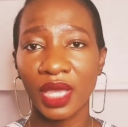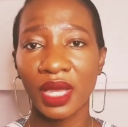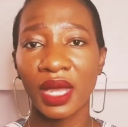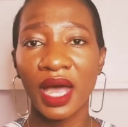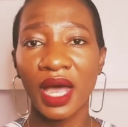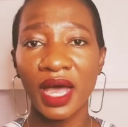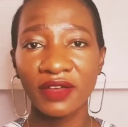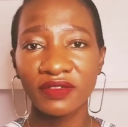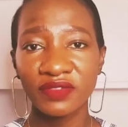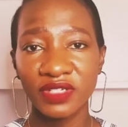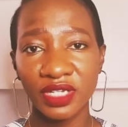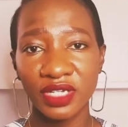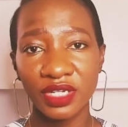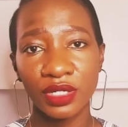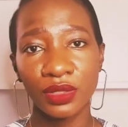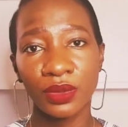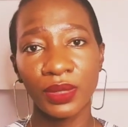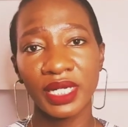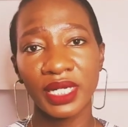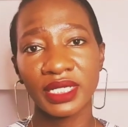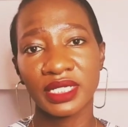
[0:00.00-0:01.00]
after
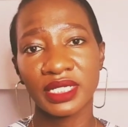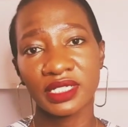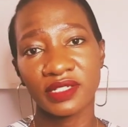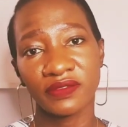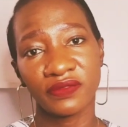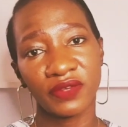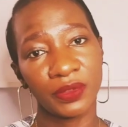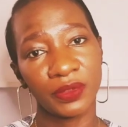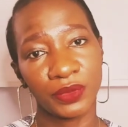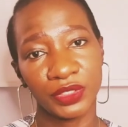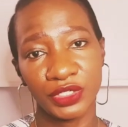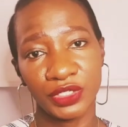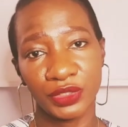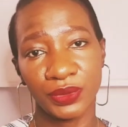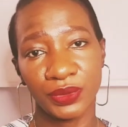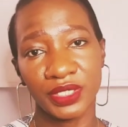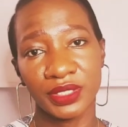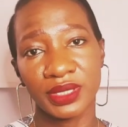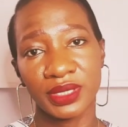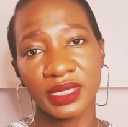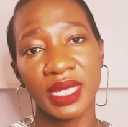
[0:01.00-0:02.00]
you identify what you
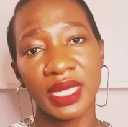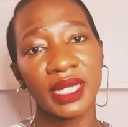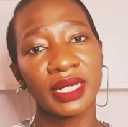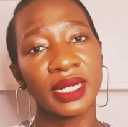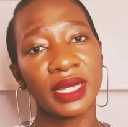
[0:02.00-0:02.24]
want to sell,